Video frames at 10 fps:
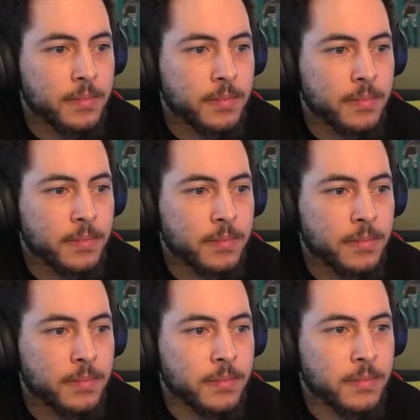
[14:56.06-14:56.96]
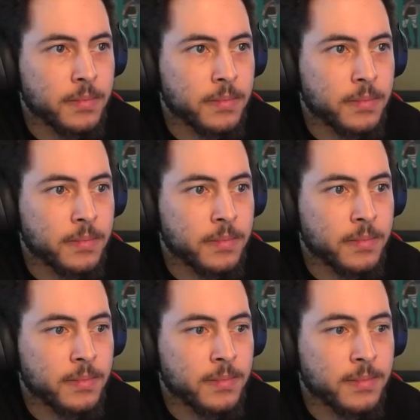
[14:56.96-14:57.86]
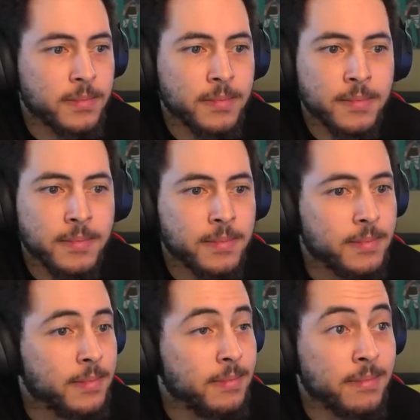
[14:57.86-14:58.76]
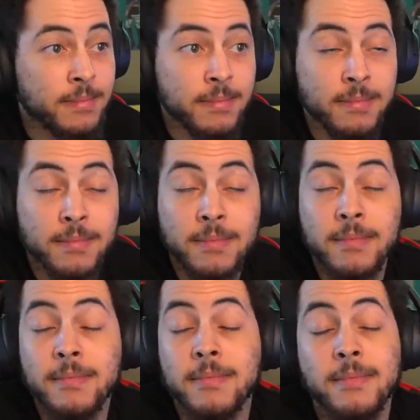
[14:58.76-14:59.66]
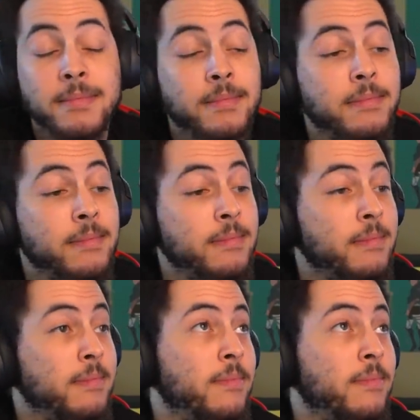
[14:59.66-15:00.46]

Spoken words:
(silence)